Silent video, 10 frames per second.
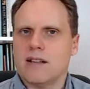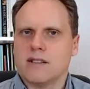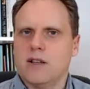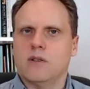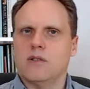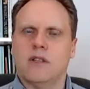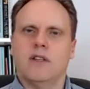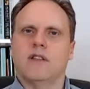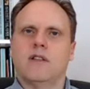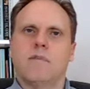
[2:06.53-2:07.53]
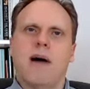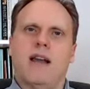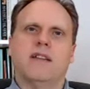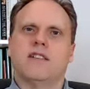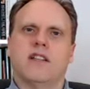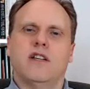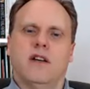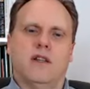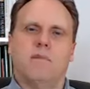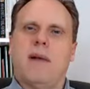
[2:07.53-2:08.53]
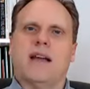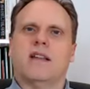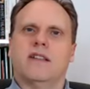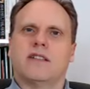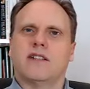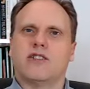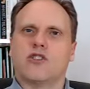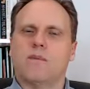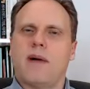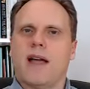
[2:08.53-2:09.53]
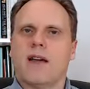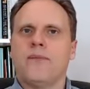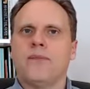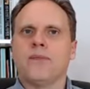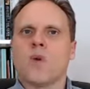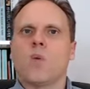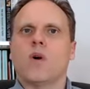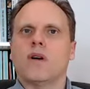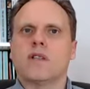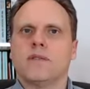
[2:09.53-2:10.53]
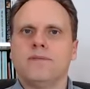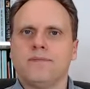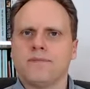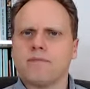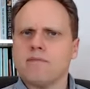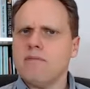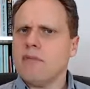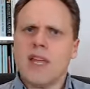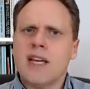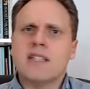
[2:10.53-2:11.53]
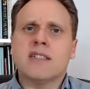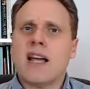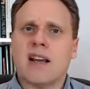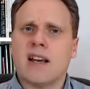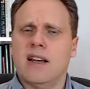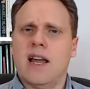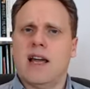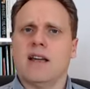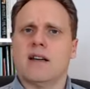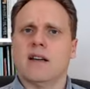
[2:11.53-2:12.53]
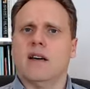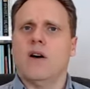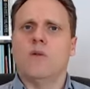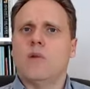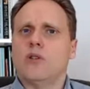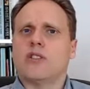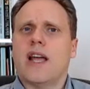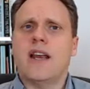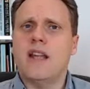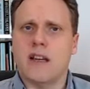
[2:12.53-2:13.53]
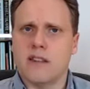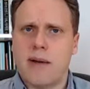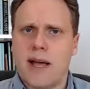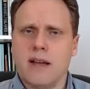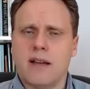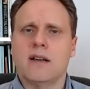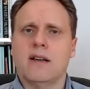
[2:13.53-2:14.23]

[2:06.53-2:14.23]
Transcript: So the central bank works exactly like almost any other bank.